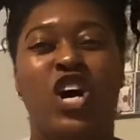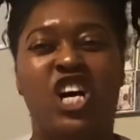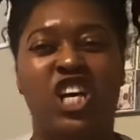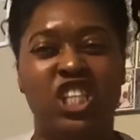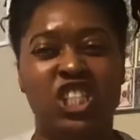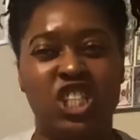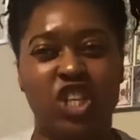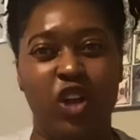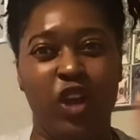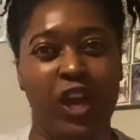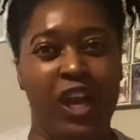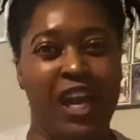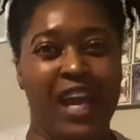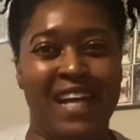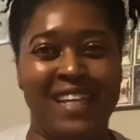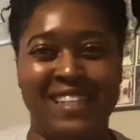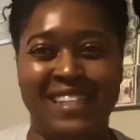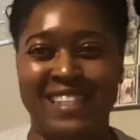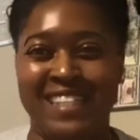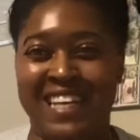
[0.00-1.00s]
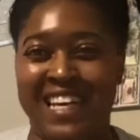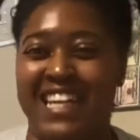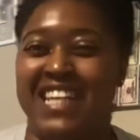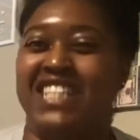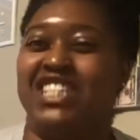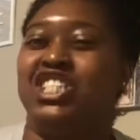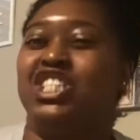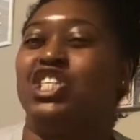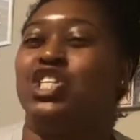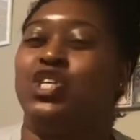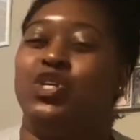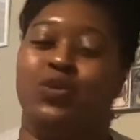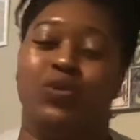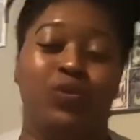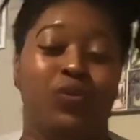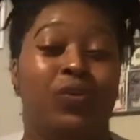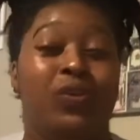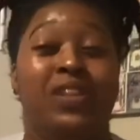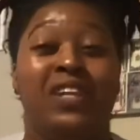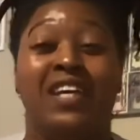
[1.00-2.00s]
So let's get into
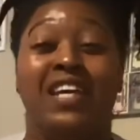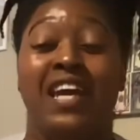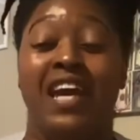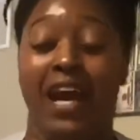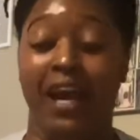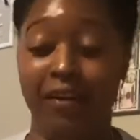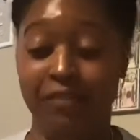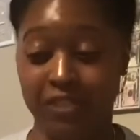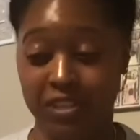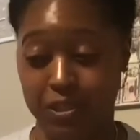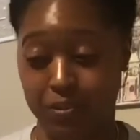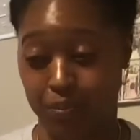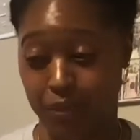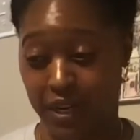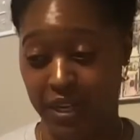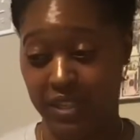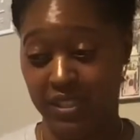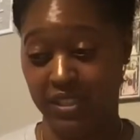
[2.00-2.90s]
the canvas print.